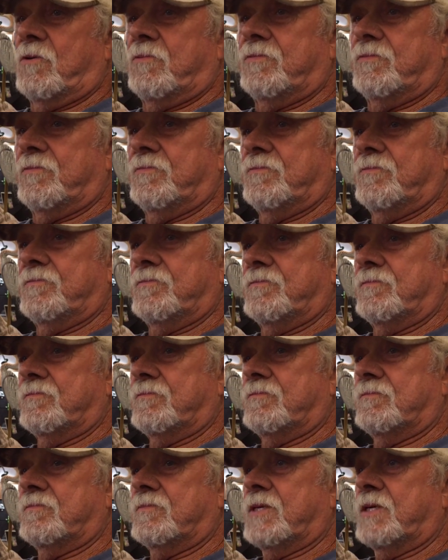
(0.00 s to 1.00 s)

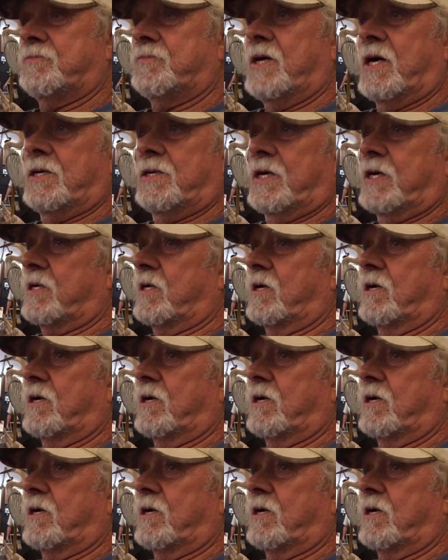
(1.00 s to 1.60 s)
I've done that a